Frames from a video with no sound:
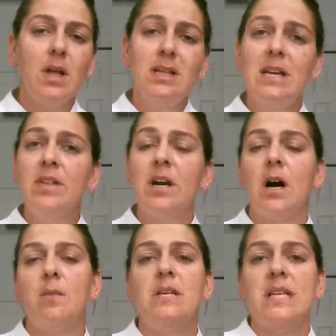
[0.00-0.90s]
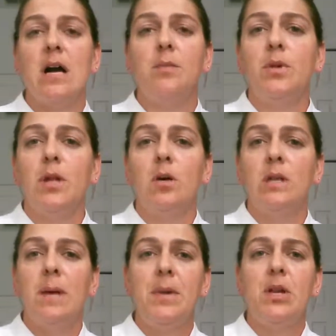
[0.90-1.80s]
leave a comment down
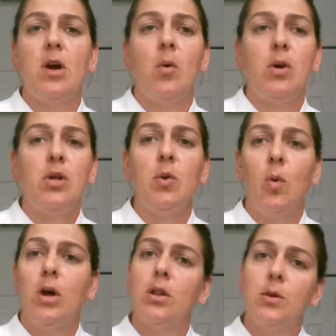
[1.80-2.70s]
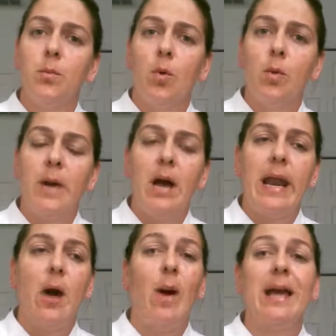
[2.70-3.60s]
below. Let me know what you want to learn more
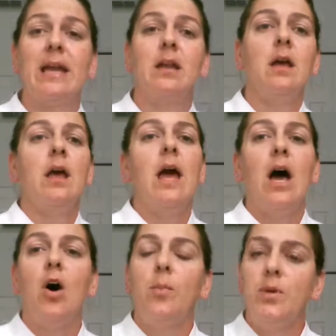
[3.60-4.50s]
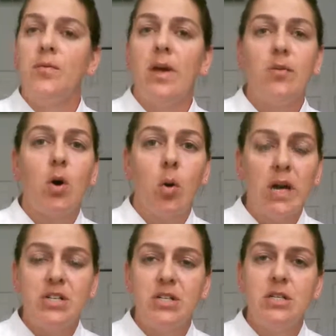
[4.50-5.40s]
about, how I can help you. If you have
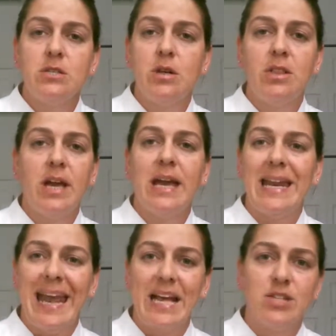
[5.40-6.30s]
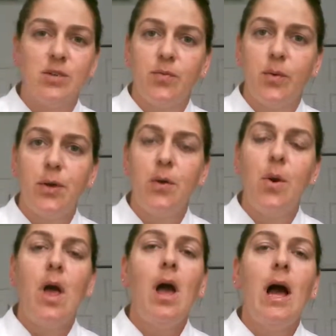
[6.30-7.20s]
questions, anything I can answer for
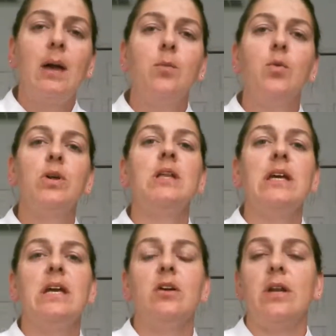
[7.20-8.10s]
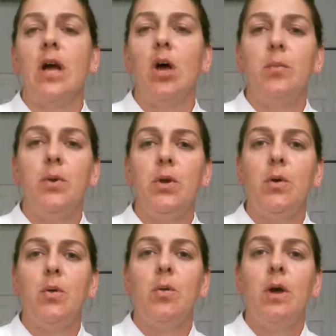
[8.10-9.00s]
you. I'm really here to help
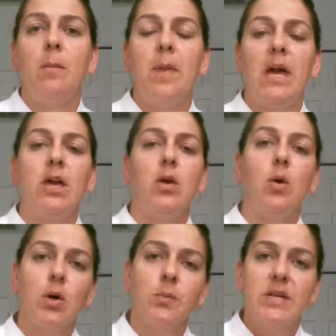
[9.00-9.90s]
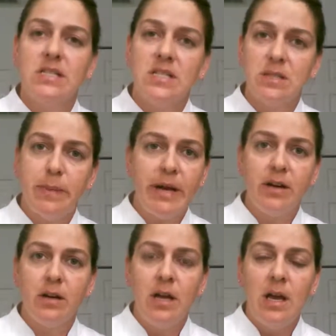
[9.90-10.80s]
you make your business
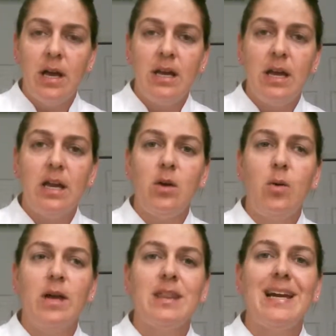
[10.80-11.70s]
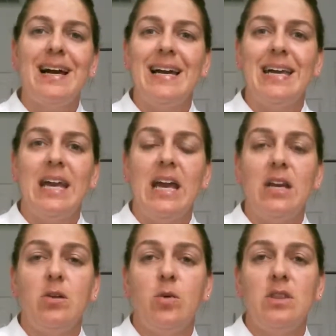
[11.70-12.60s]
better in any way that I
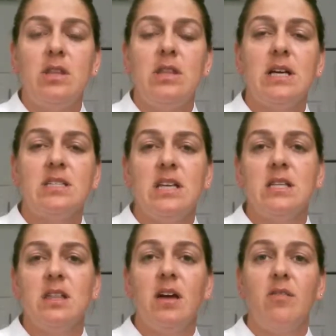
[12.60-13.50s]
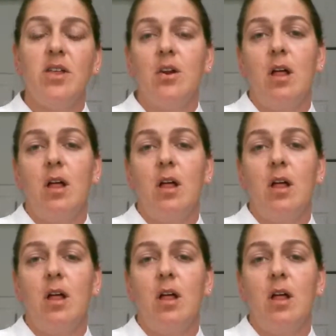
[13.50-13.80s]
can and within the extent of the